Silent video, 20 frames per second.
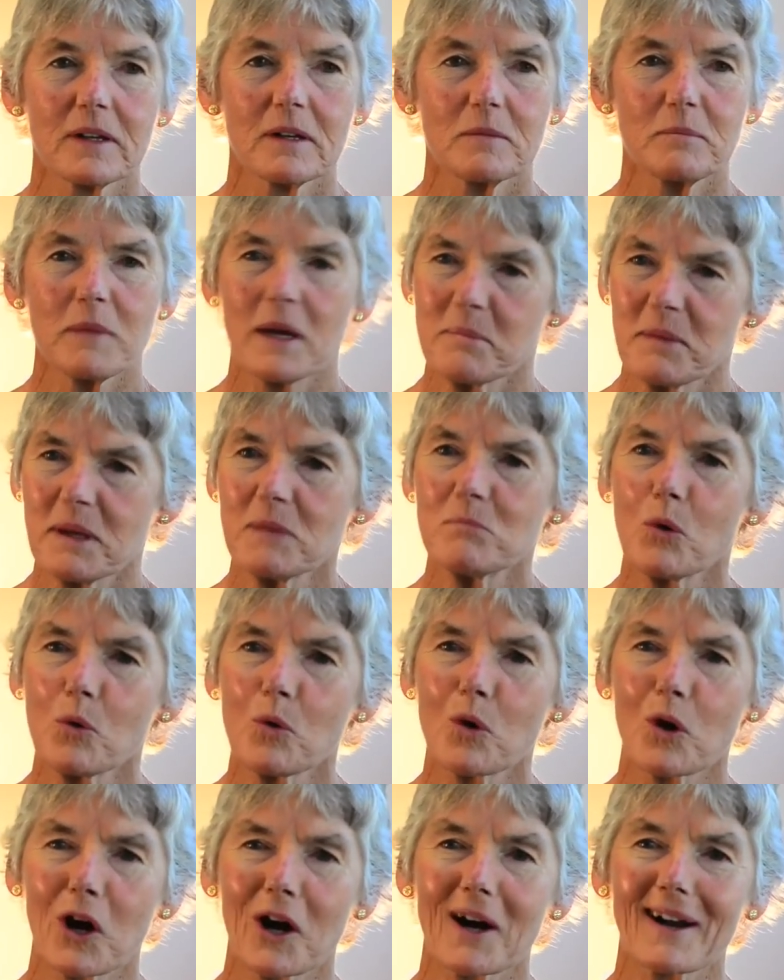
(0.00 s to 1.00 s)
maybe
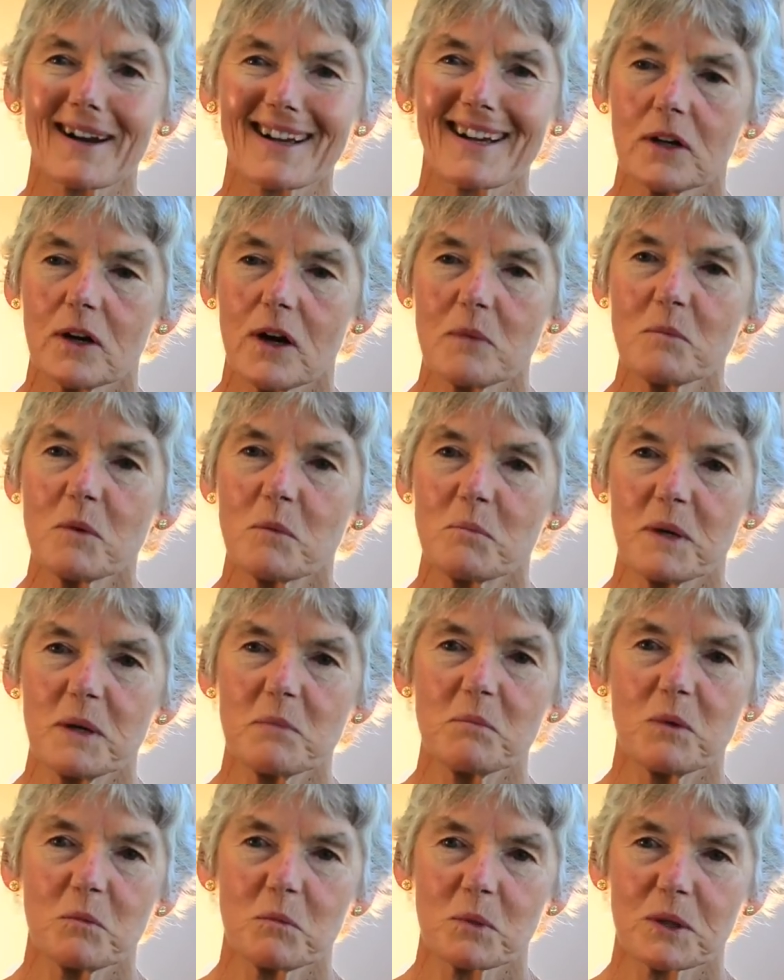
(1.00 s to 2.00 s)
more. You know, I'm a
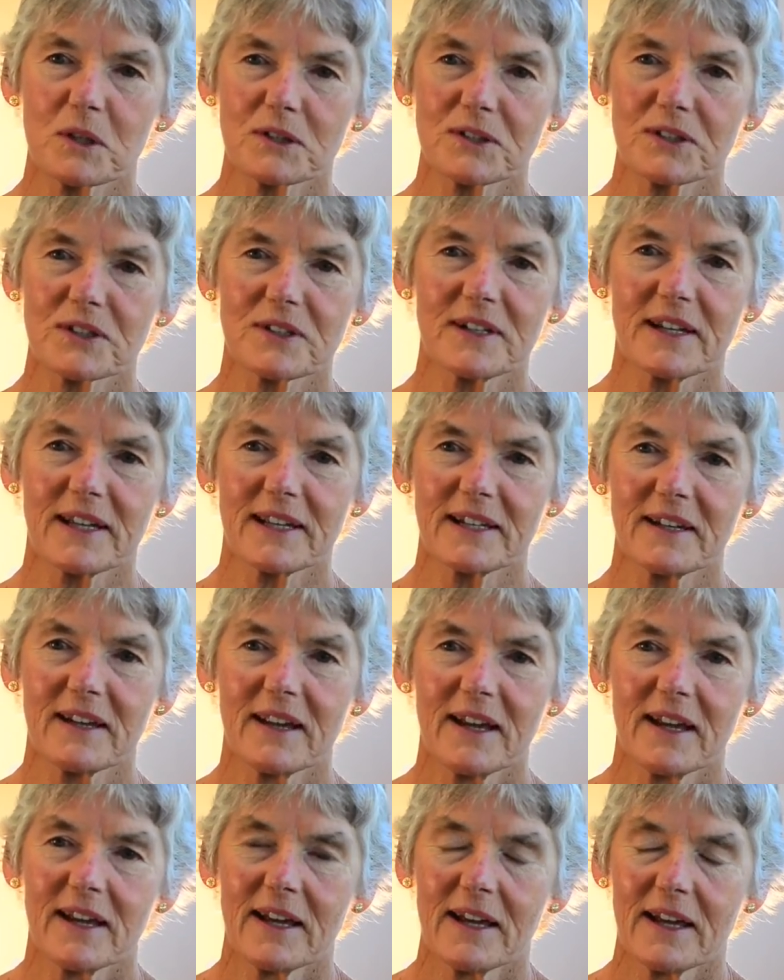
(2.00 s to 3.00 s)
people person and
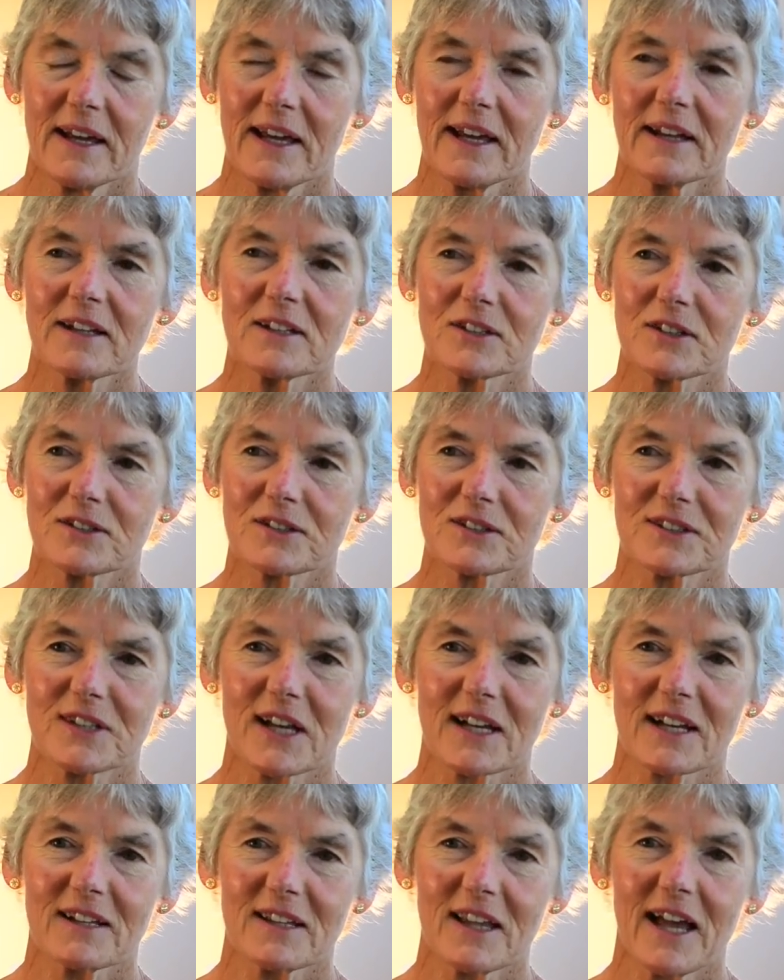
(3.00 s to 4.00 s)
English as a
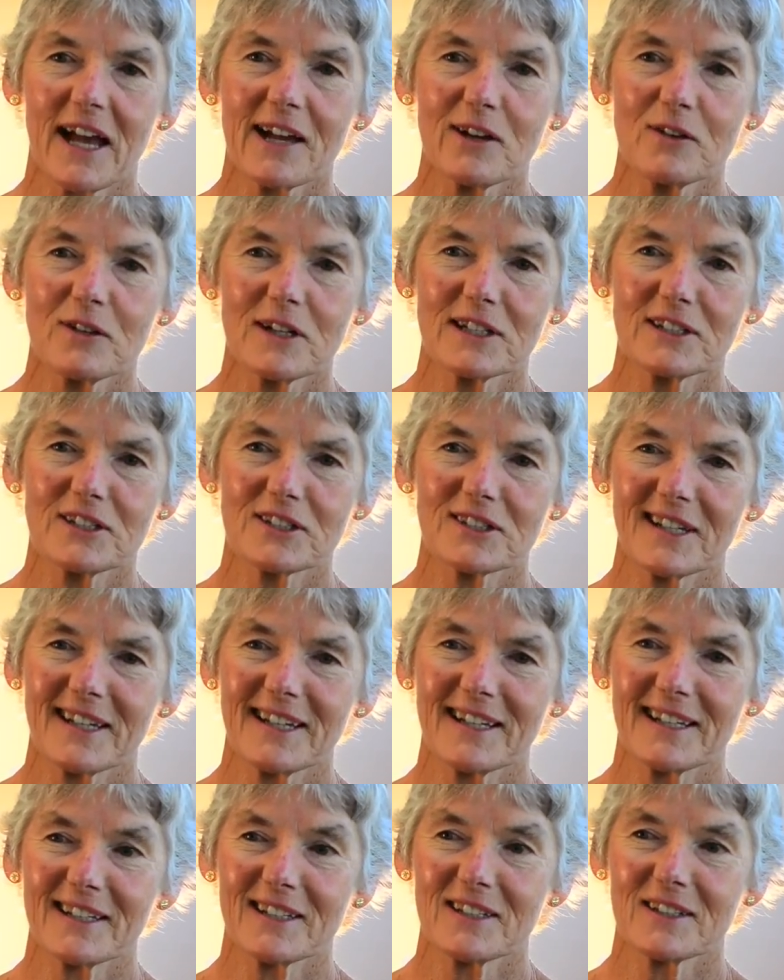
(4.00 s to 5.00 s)
second language
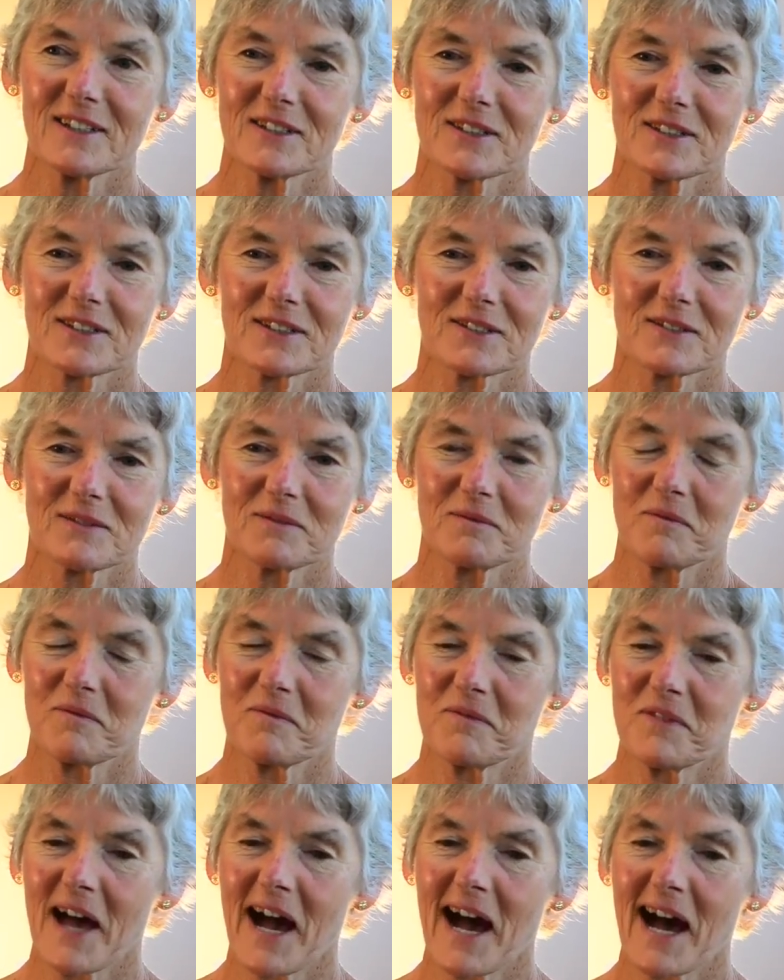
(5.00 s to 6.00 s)
is,
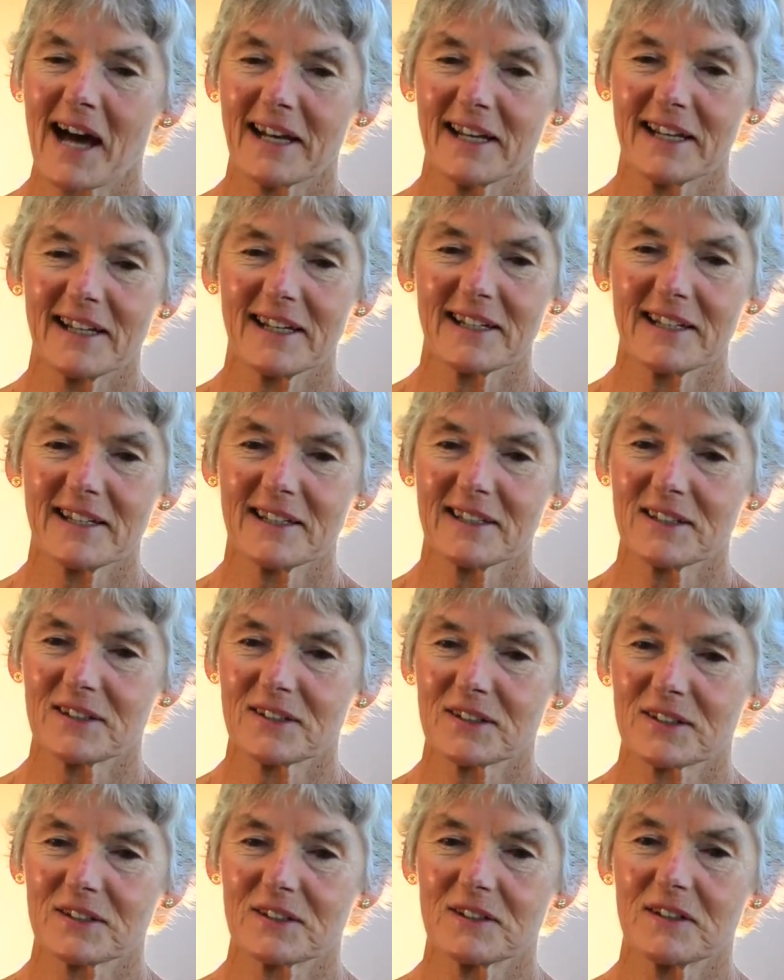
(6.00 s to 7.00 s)
that
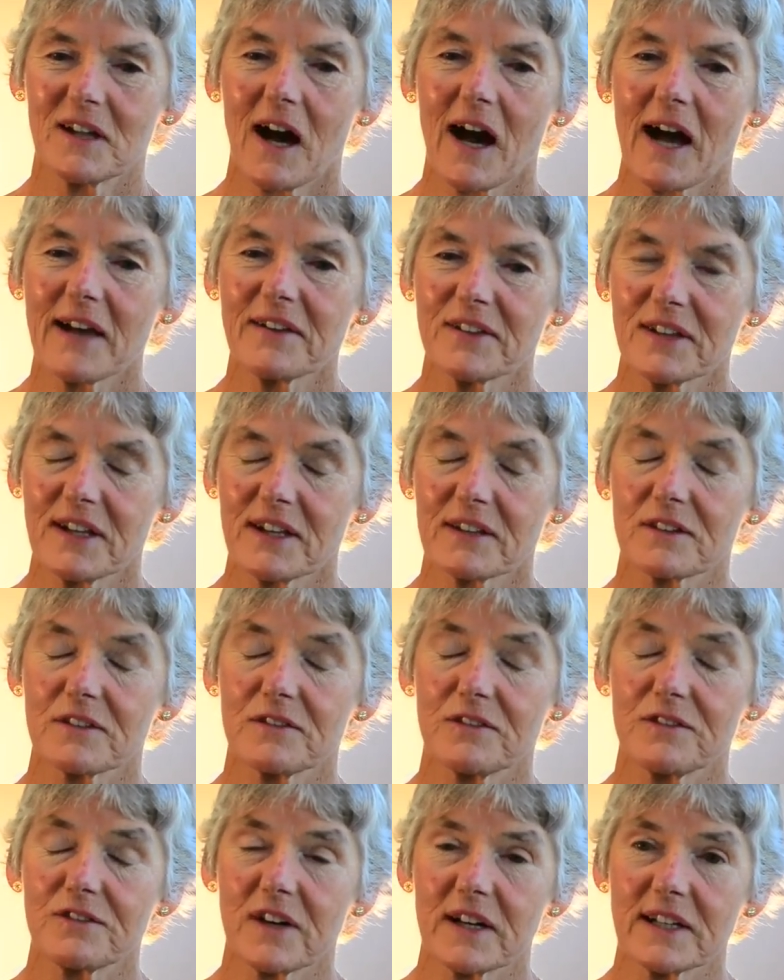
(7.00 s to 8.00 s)
is I think, the
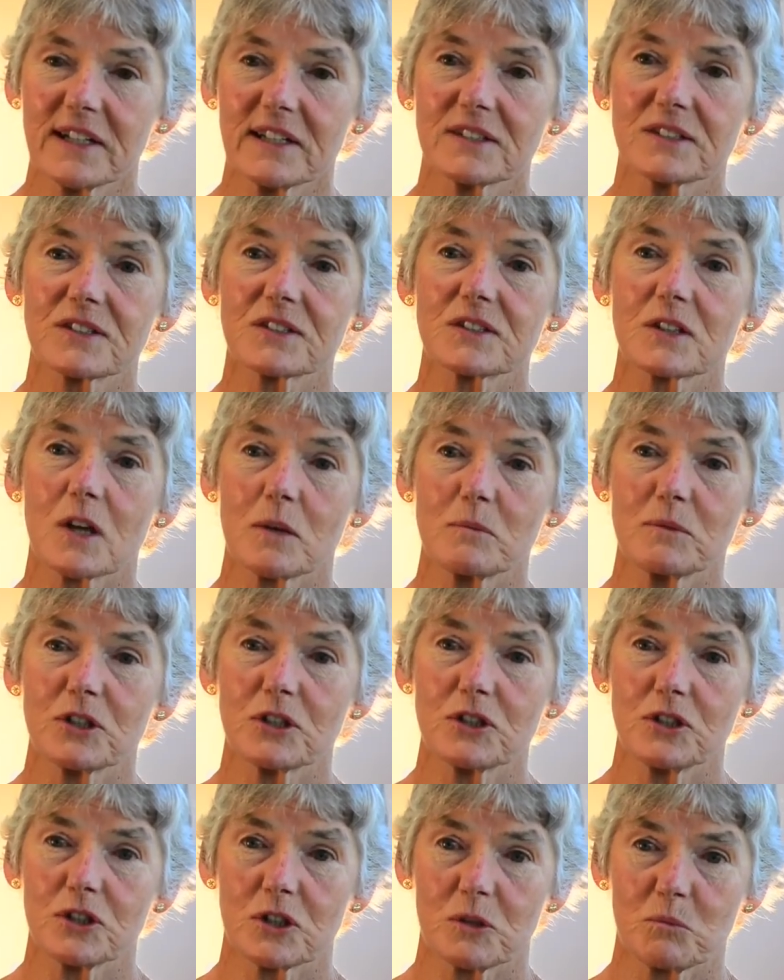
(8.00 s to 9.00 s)
funnest
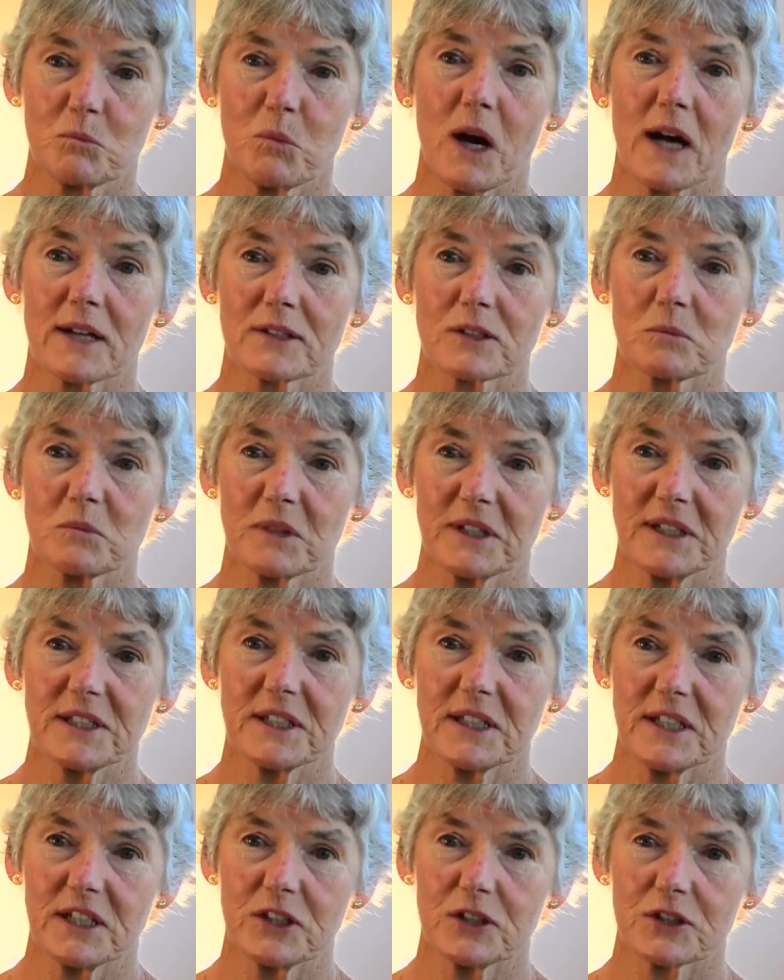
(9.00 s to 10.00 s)
subject you can possibly
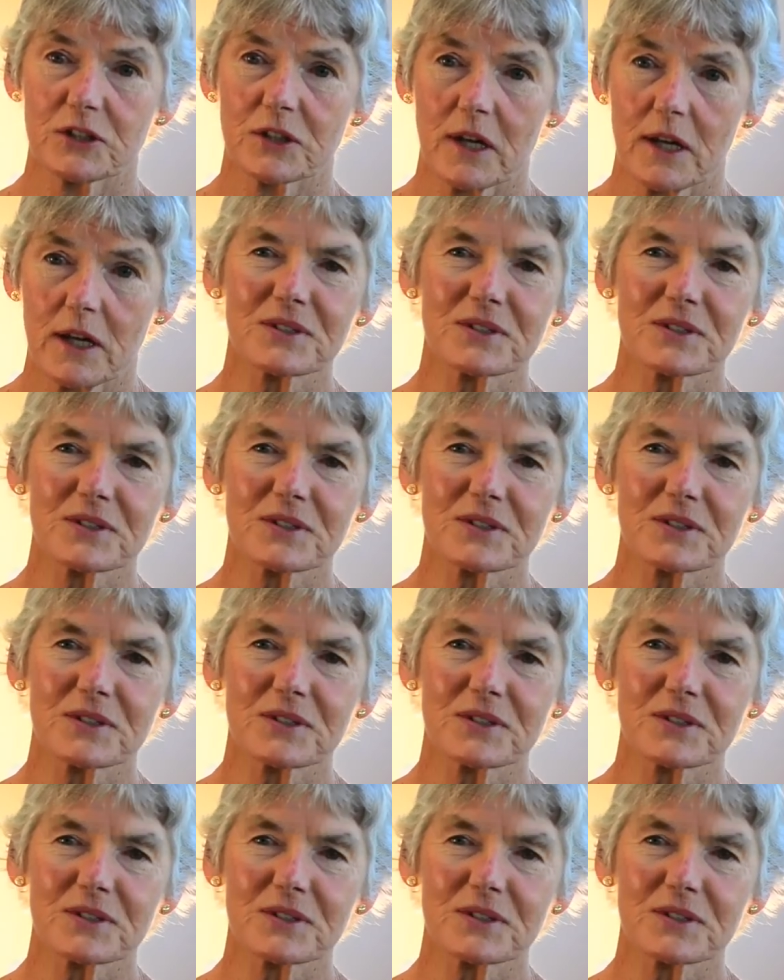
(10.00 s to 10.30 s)
teach.